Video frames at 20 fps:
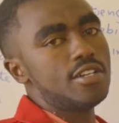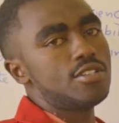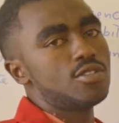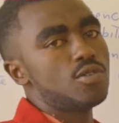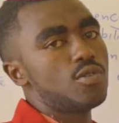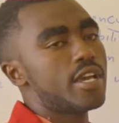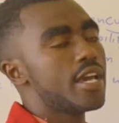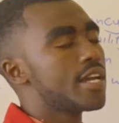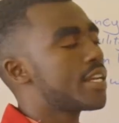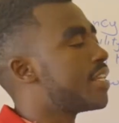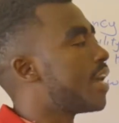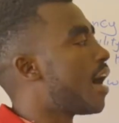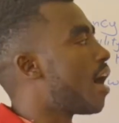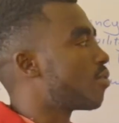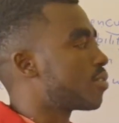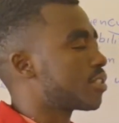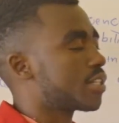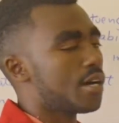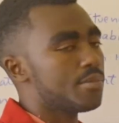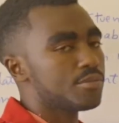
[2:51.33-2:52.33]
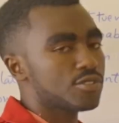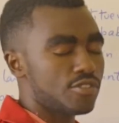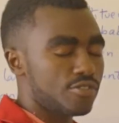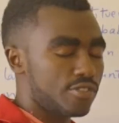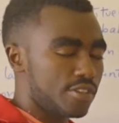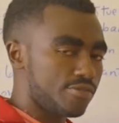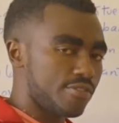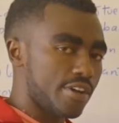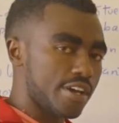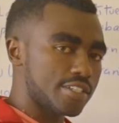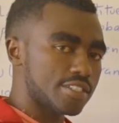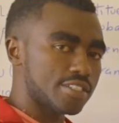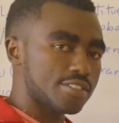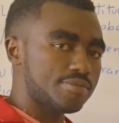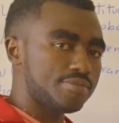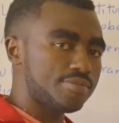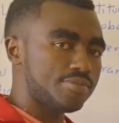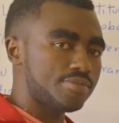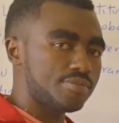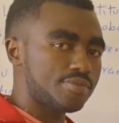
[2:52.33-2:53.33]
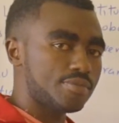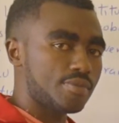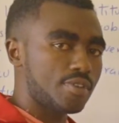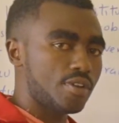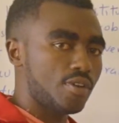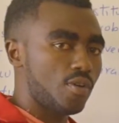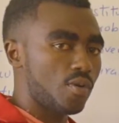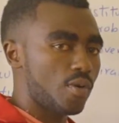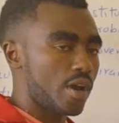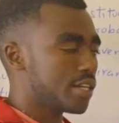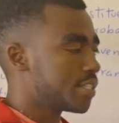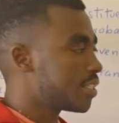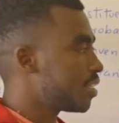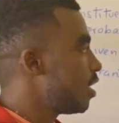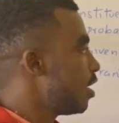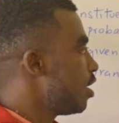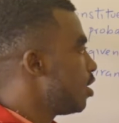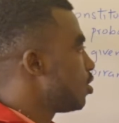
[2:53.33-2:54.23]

to get the outcomes of the events. All right.